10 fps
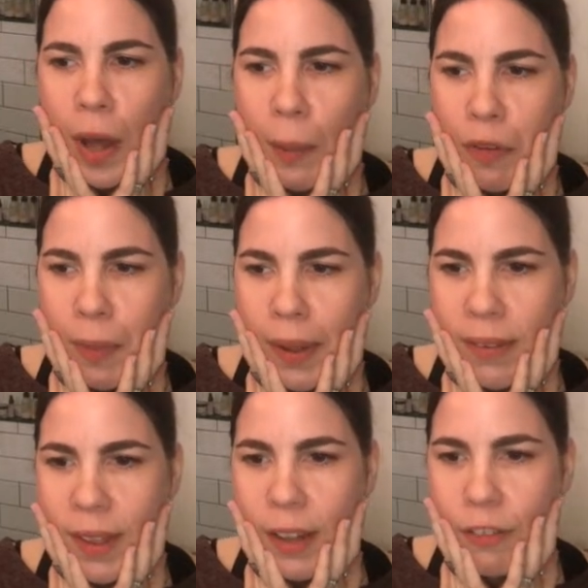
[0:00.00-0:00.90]
helps my
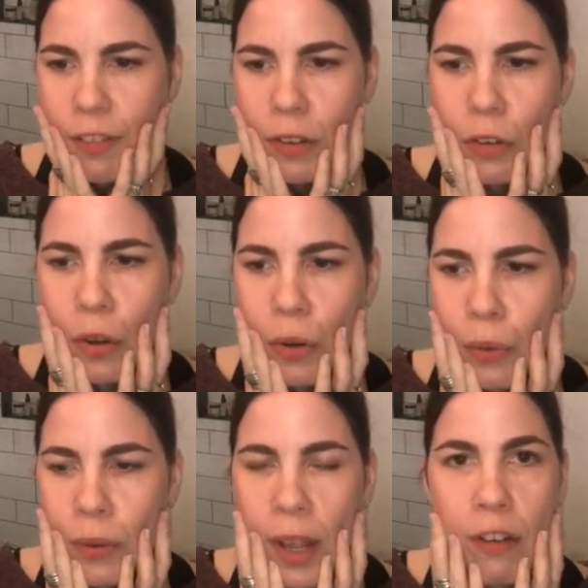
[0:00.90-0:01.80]
skin feel
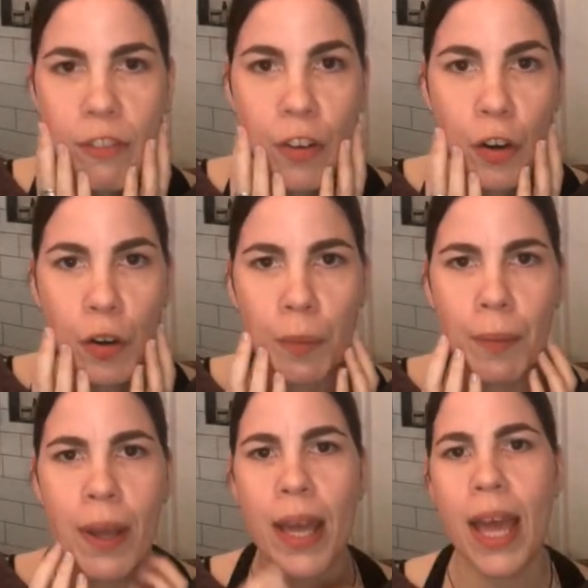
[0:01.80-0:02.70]
toned and firm
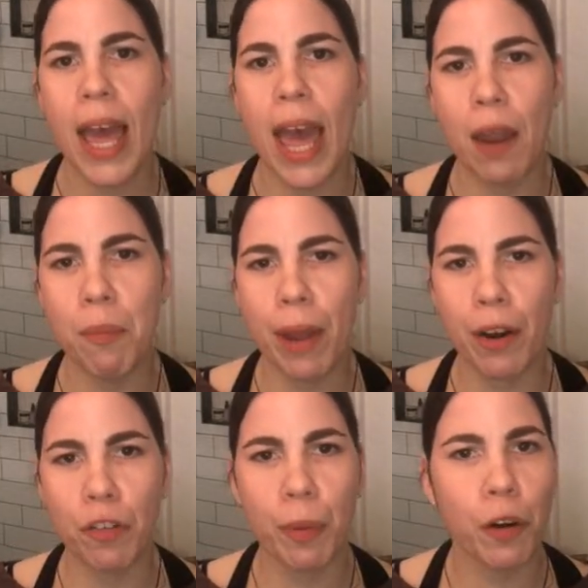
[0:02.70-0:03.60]
and
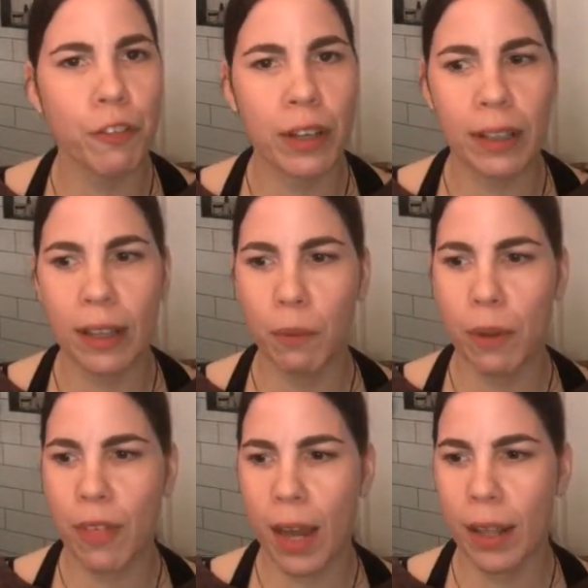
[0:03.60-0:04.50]
pairs perfectly with
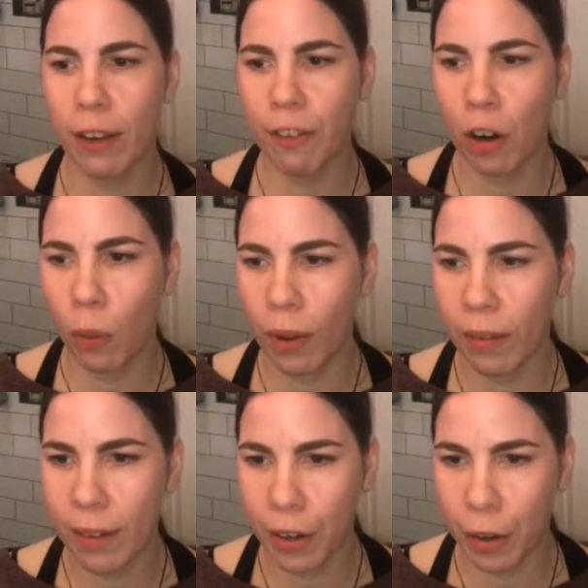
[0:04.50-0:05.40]
any of our oil
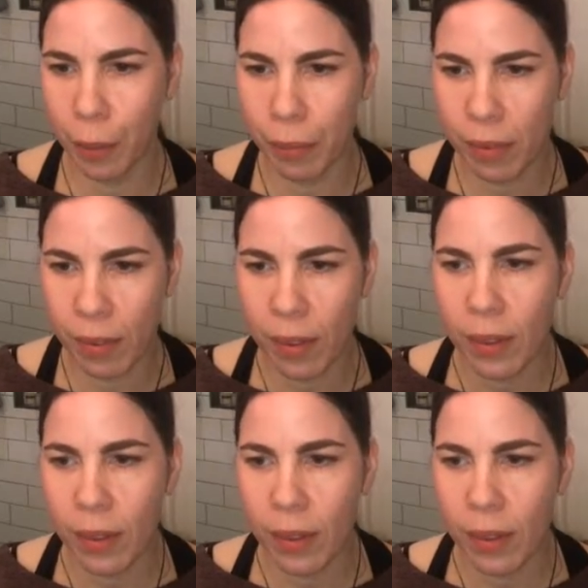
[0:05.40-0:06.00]
serums.